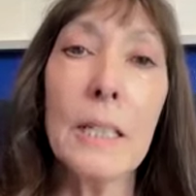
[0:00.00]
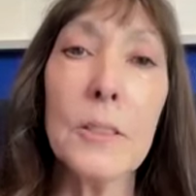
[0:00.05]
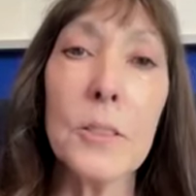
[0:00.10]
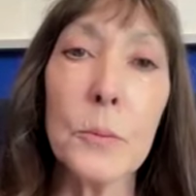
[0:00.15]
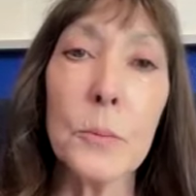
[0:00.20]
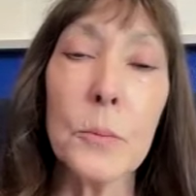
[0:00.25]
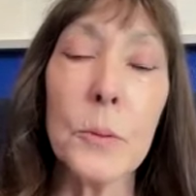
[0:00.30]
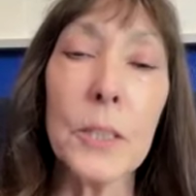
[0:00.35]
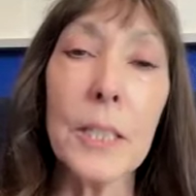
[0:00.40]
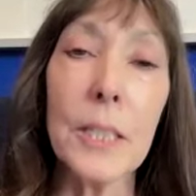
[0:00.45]

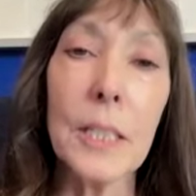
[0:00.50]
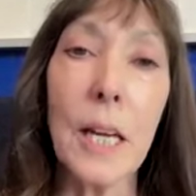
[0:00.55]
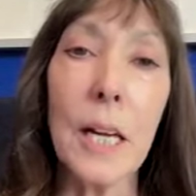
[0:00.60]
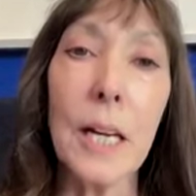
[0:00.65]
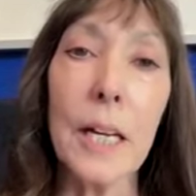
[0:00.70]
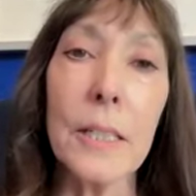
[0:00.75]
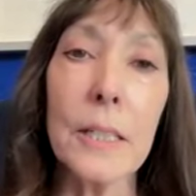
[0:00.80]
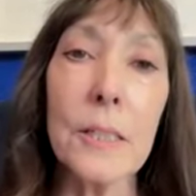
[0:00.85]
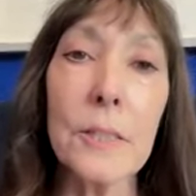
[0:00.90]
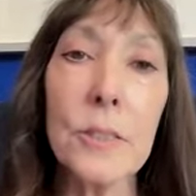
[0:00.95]
to
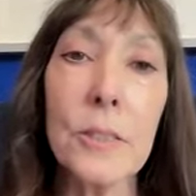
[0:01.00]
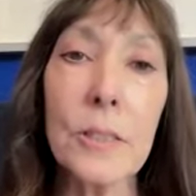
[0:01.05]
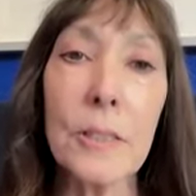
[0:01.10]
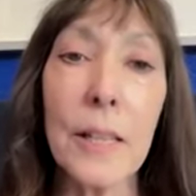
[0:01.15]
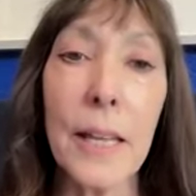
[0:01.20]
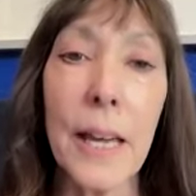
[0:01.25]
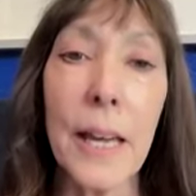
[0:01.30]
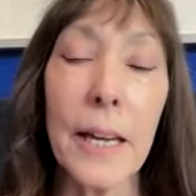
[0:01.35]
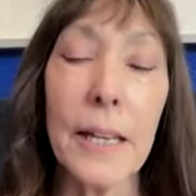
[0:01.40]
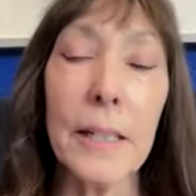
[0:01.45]
realize
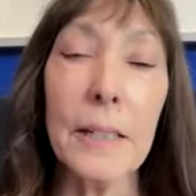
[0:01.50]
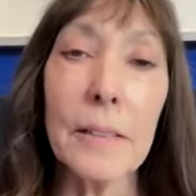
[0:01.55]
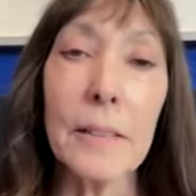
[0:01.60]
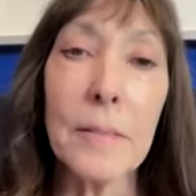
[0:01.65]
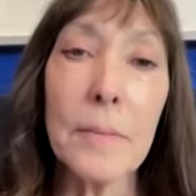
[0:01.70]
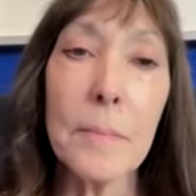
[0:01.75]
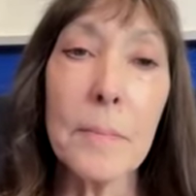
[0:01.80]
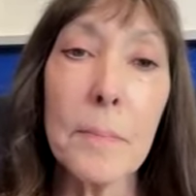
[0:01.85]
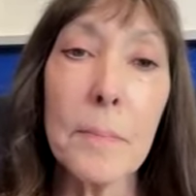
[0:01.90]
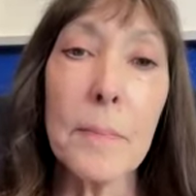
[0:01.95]
that
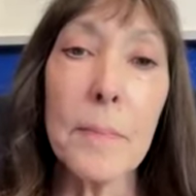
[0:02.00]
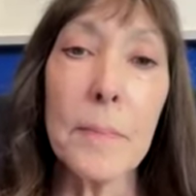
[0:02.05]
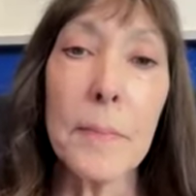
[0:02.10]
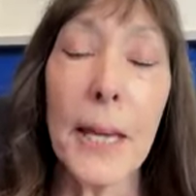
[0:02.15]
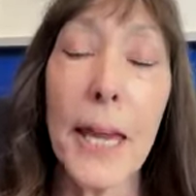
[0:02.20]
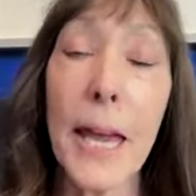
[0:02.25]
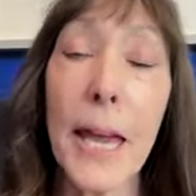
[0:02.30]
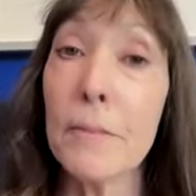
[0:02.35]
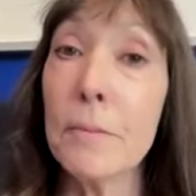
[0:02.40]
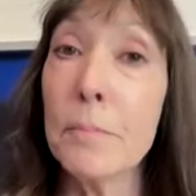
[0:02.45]

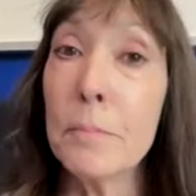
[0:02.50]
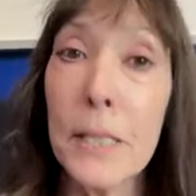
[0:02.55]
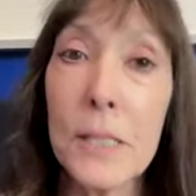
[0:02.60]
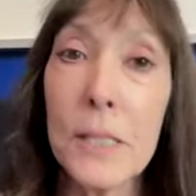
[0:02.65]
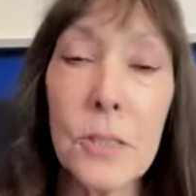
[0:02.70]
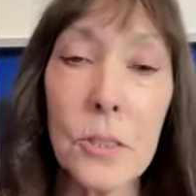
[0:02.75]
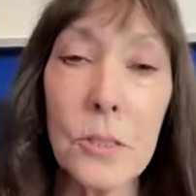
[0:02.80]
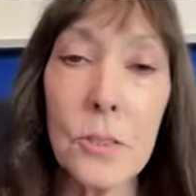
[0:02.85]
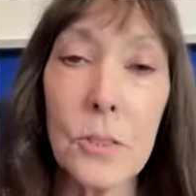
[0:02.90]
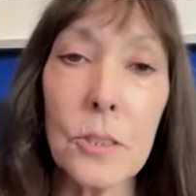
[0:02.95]
they have
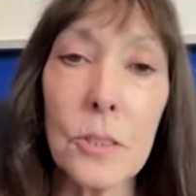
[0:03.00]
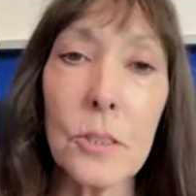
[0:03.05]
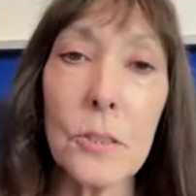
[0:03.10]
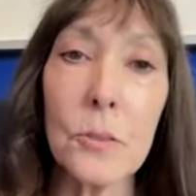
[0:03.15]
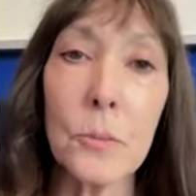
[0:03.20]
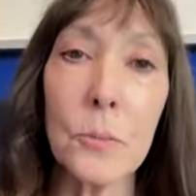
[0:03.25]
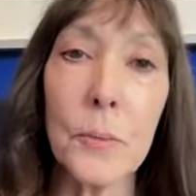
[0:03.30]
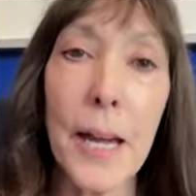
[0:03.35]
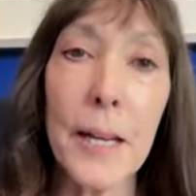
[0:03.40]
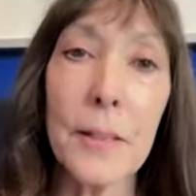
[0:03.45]

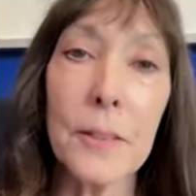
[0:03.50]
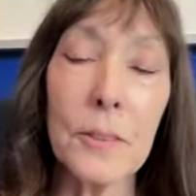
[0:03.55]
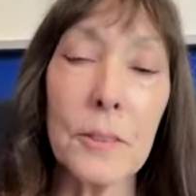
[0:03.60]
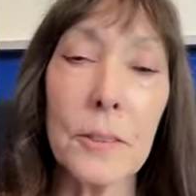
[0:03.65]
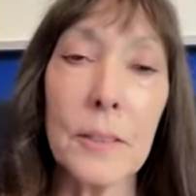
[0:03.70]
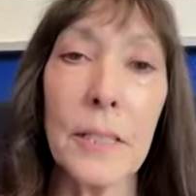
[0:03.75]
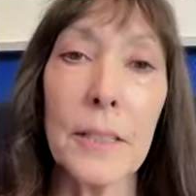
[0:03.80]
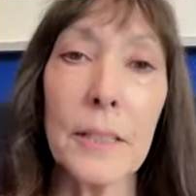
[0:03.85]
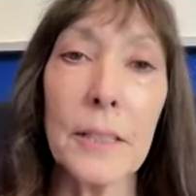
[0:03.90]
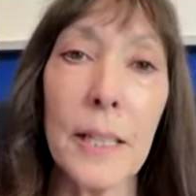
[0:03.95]
messages rather
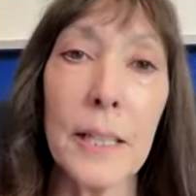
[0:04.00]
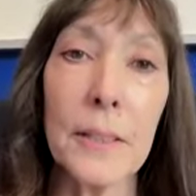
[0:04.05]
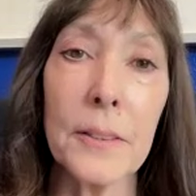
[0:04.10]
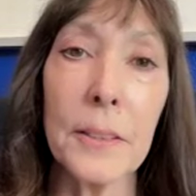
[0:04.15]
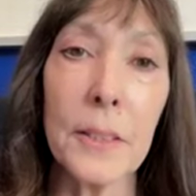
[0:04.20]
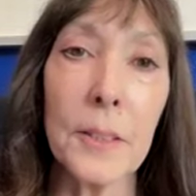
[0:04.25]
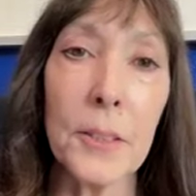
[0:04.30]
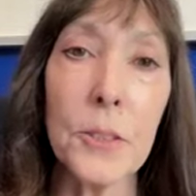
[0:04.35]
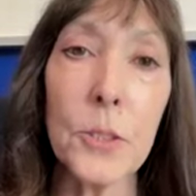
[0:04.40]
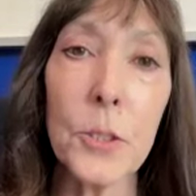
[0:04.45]
than that
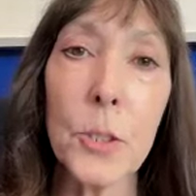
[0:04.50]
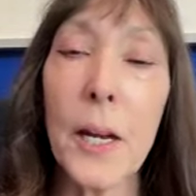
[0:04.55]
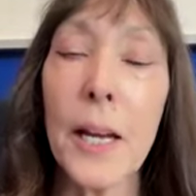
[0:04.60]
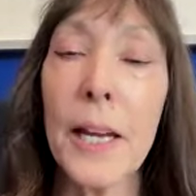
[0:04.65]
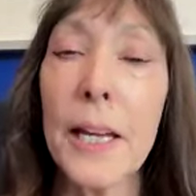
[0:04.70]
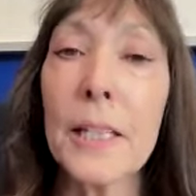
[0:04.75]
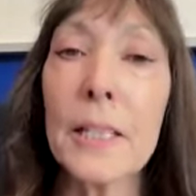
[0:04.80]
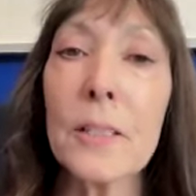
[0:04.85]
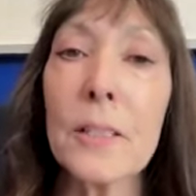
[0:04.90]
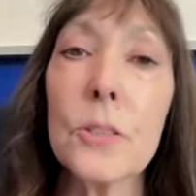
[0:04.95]
they're
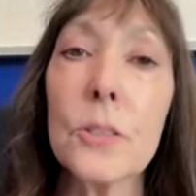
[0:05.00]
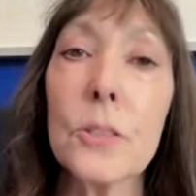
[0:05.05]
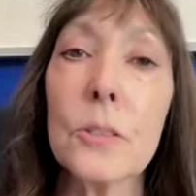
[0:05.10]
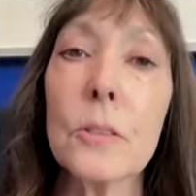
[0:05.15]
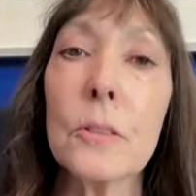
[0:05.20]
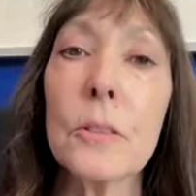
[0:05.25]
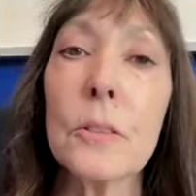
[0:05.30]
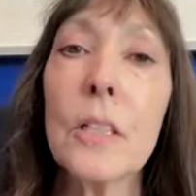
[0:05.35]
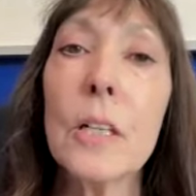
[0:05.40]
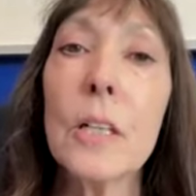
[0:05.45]
trying
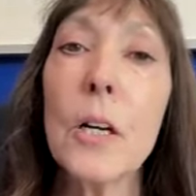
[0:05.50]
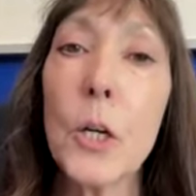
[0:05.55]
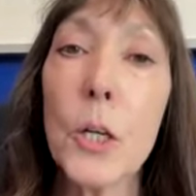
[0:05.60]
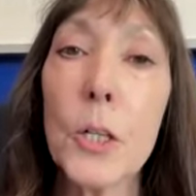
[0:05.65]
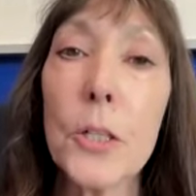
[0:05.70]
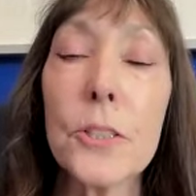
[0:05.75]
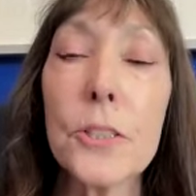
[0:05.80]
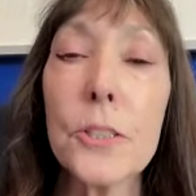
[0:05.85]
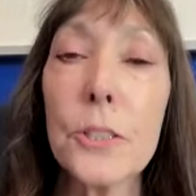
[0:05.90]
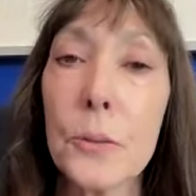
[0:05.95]
to
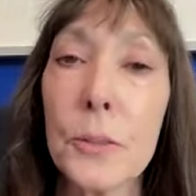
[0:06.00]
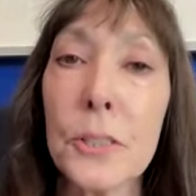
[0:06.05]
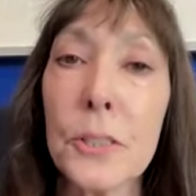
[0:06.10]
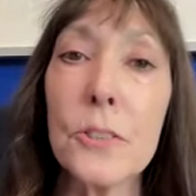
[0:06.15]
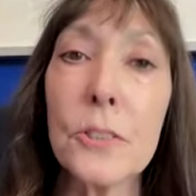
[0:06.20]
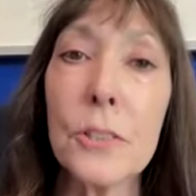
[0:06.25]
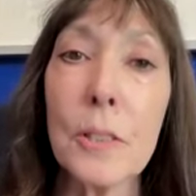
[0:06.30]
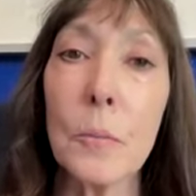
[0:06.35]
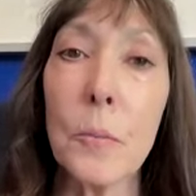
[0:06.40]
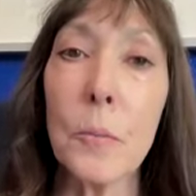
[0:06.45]
hurt you in
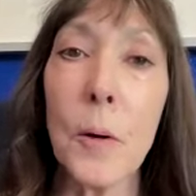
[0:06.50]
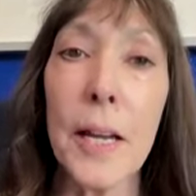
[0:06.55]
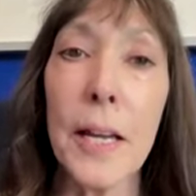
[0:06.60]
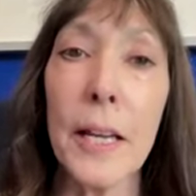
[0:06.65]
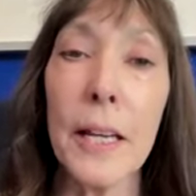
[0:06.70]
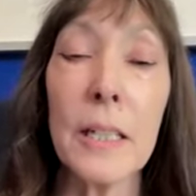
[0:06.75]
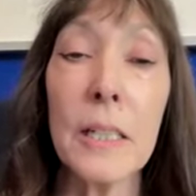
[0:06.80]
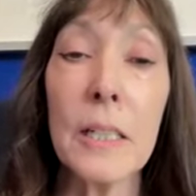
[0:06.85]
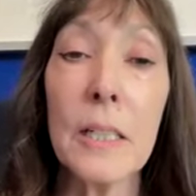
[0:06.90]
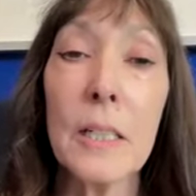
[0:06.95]
some
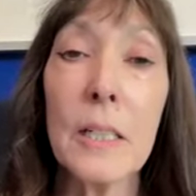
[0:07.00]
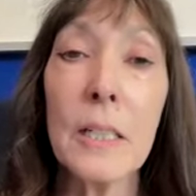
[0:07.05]
way.